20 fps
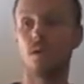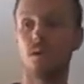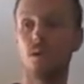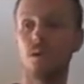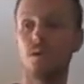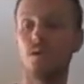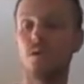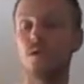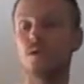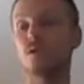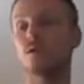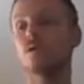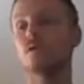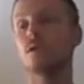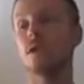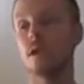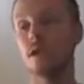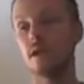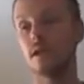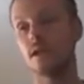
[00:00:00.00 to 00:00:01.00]
We've also
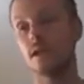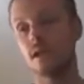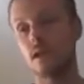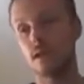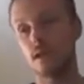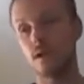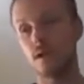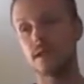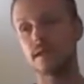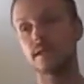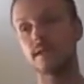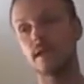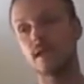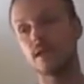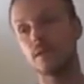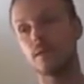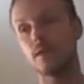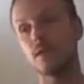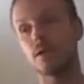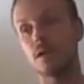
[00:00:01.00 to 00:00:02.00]
done,
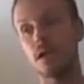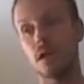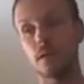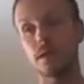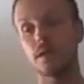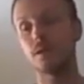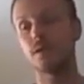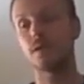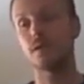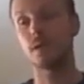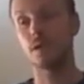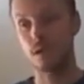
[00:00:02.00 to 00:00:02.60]
Excel programming with